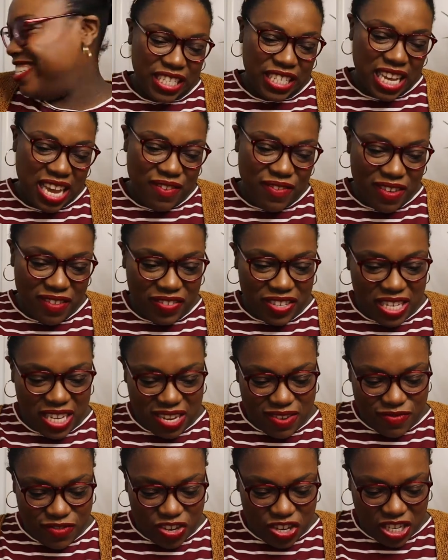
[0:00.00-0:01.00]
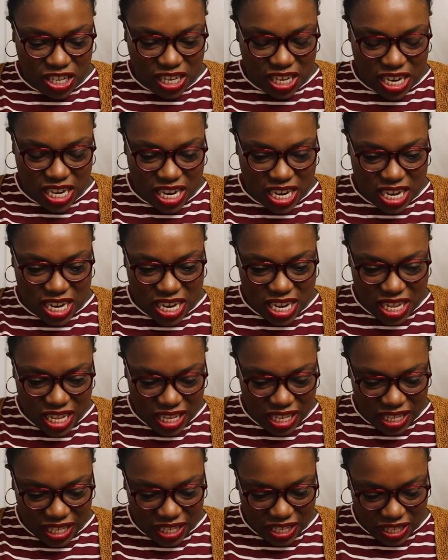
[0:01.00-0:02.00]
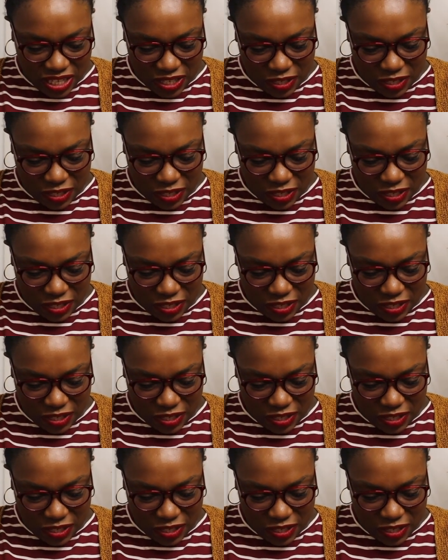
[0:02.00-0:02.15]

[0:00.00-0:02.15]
Day 15 for cheese.